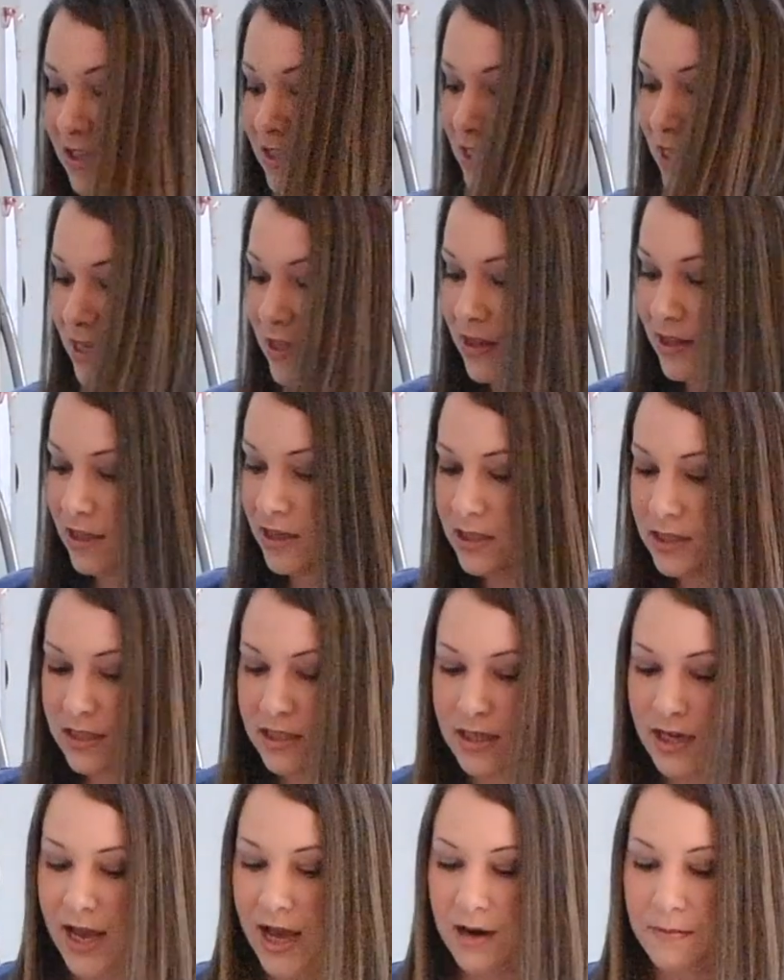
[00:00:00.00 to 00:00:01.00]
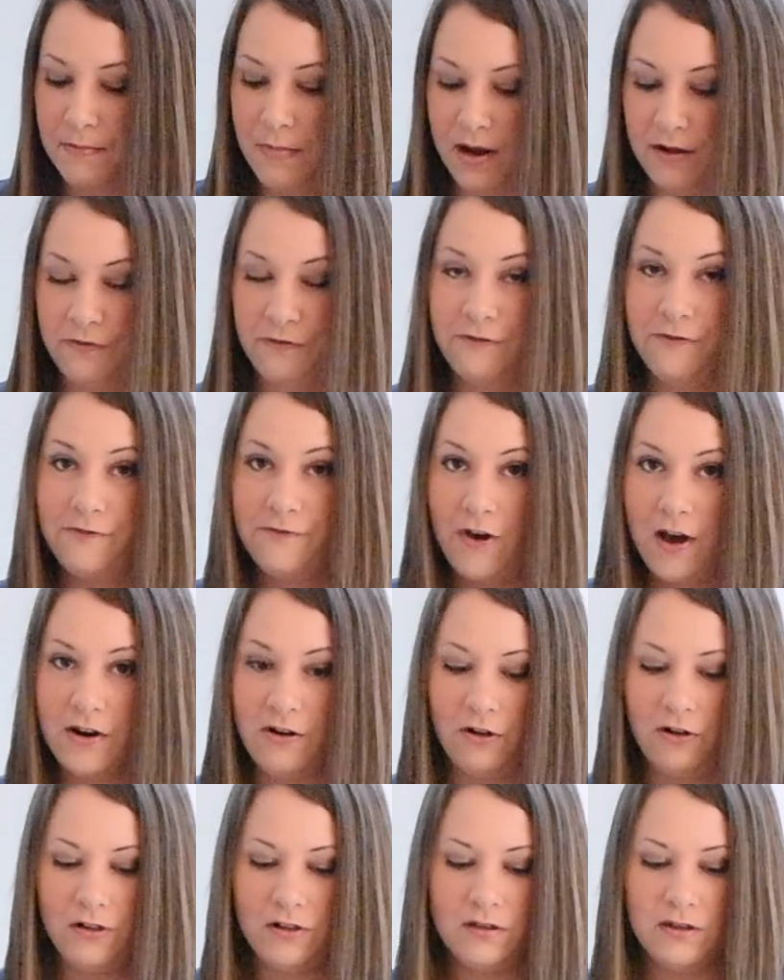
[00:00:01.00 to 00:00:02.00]
gonna take this and my
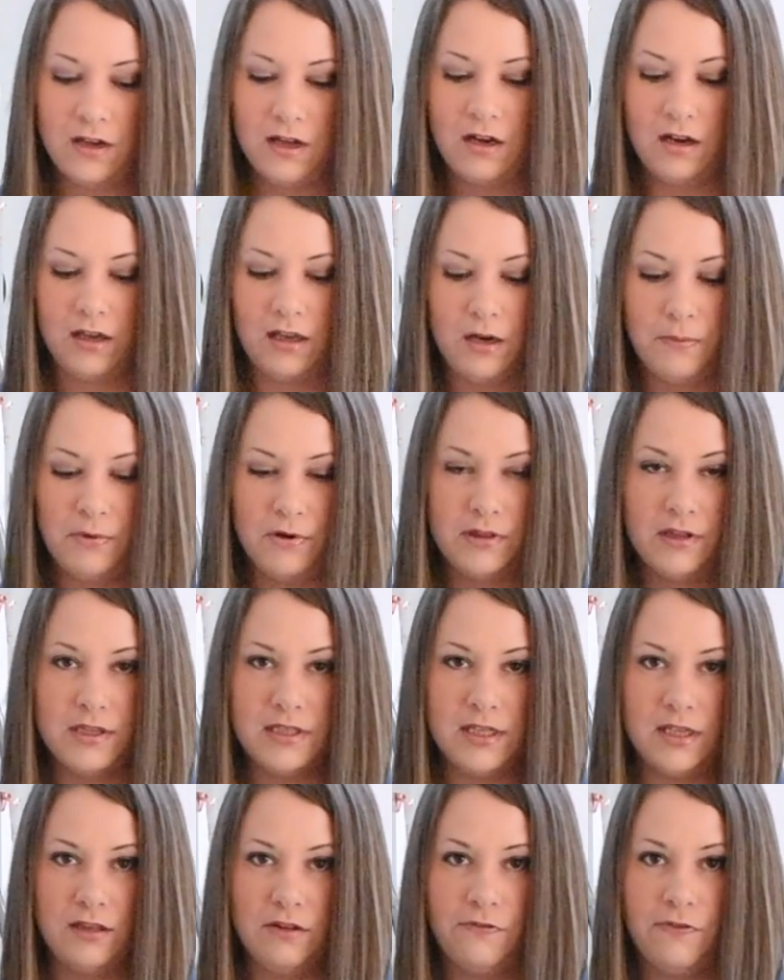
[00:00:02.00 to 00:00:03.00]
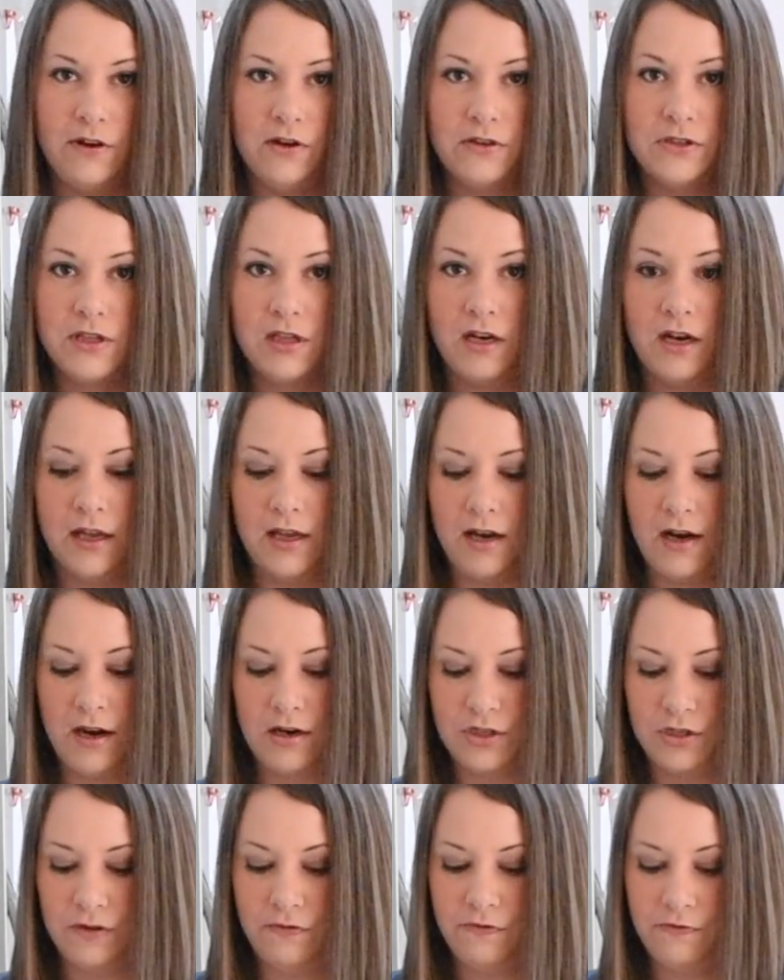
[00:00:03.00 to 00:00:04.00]
funnel, and I'm gonna put this in the funnel so that I can
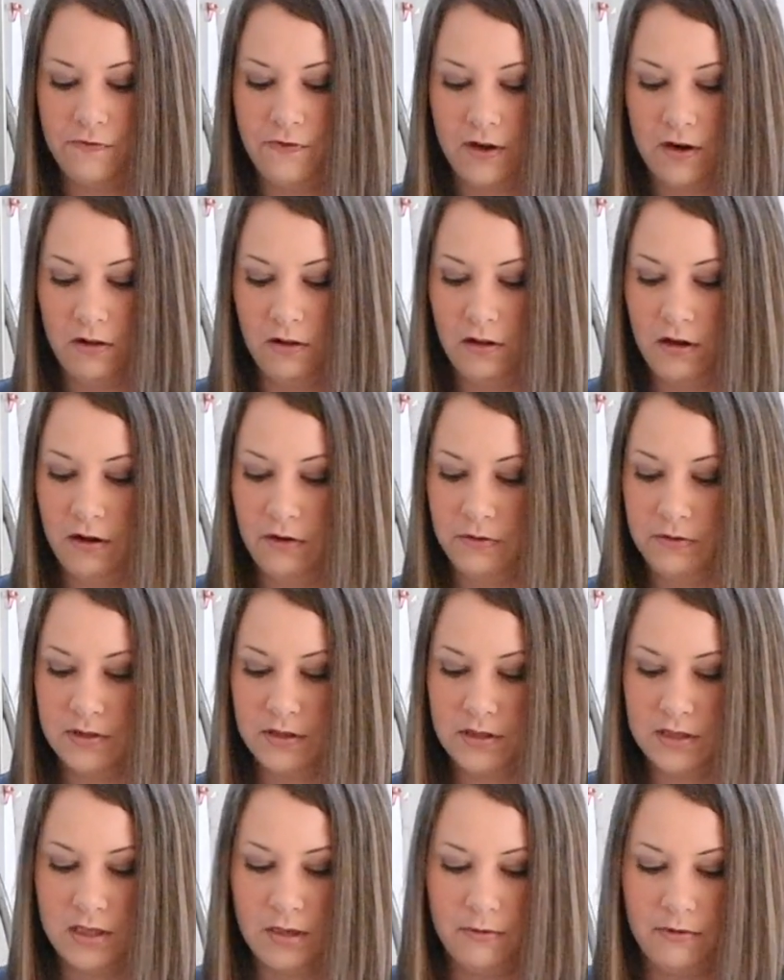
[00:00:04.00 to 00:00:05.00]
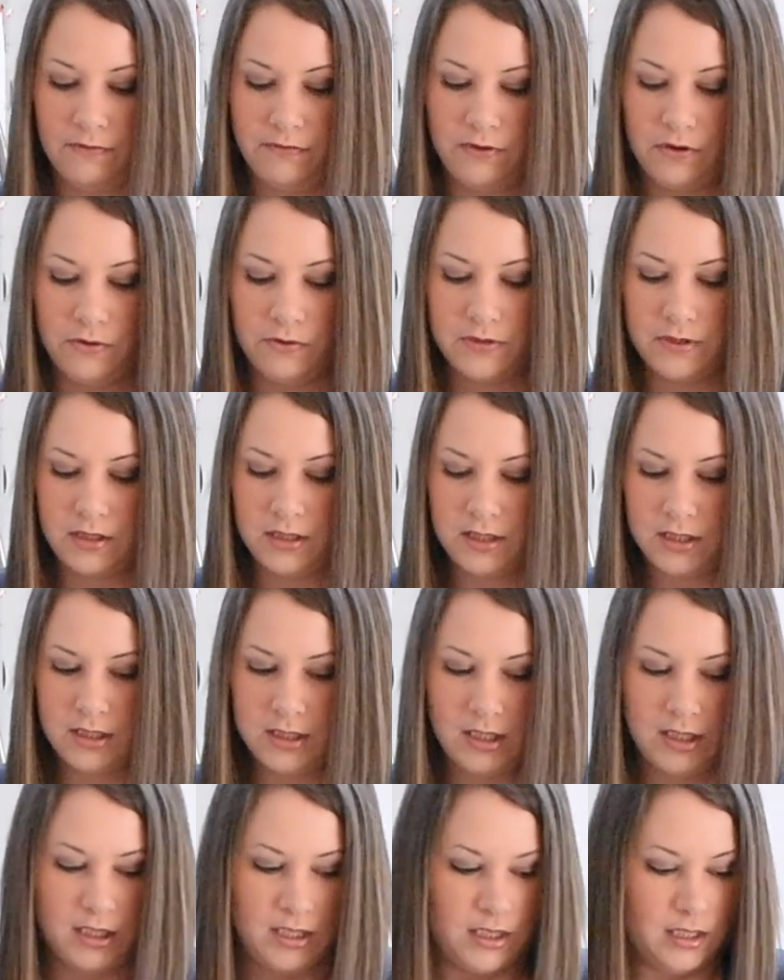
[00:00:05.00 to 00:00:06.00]
actually funnel out some of those
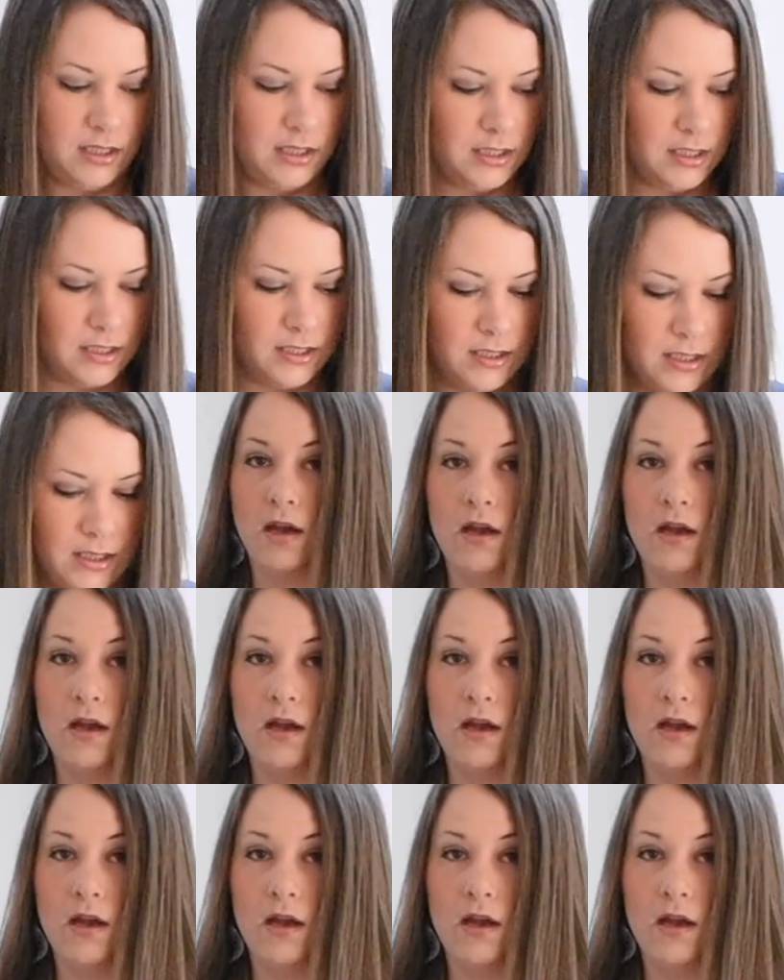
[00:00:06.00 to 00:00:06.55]
seeds.